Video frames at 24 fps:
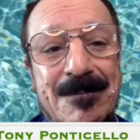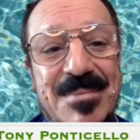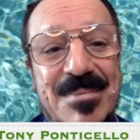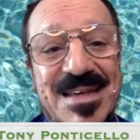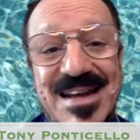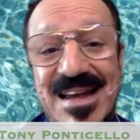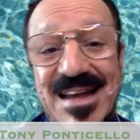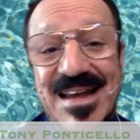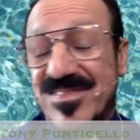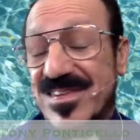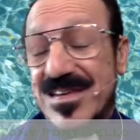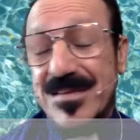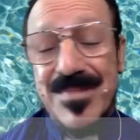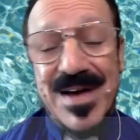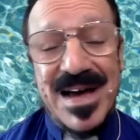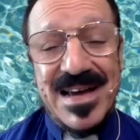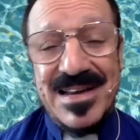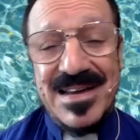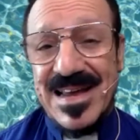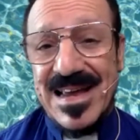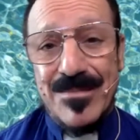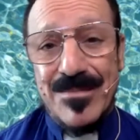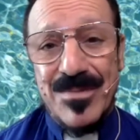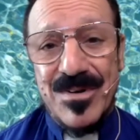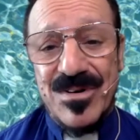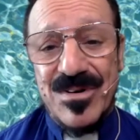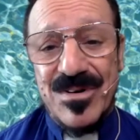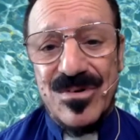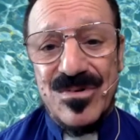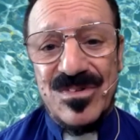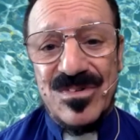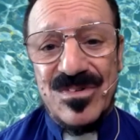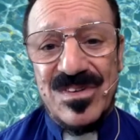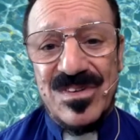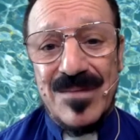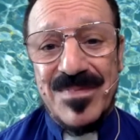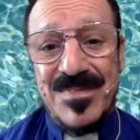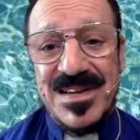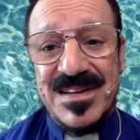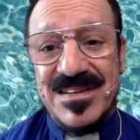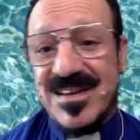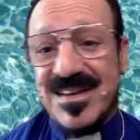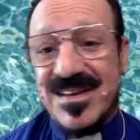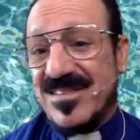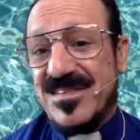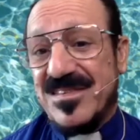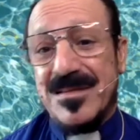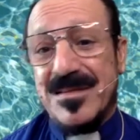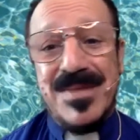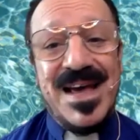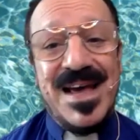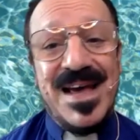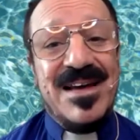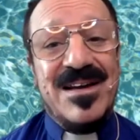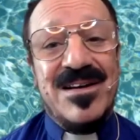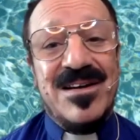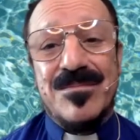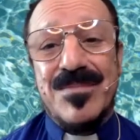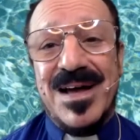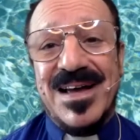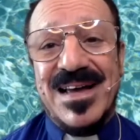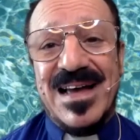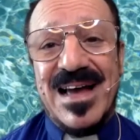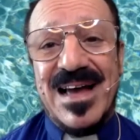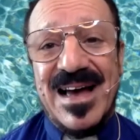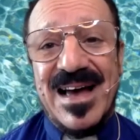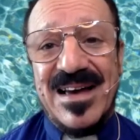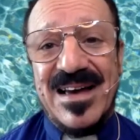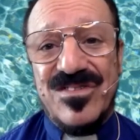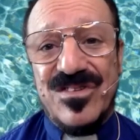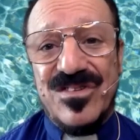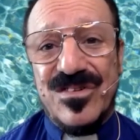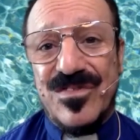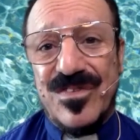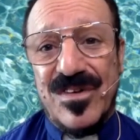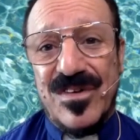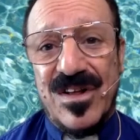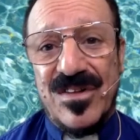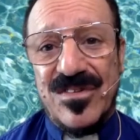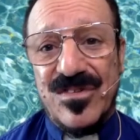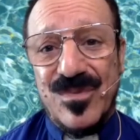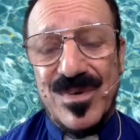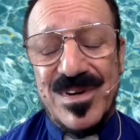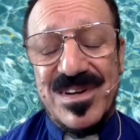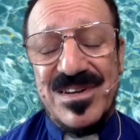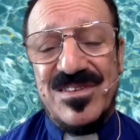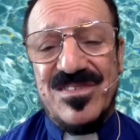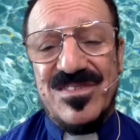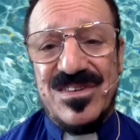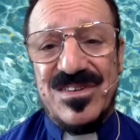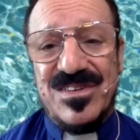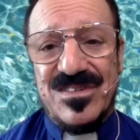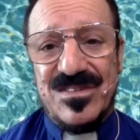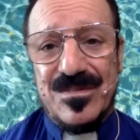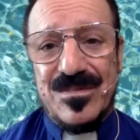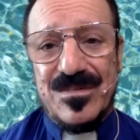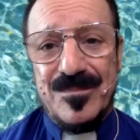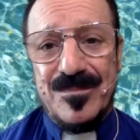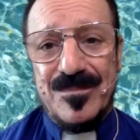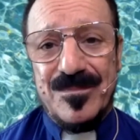Did I see my neighbor do something? Doesn't matter. My eyes are false witnesses.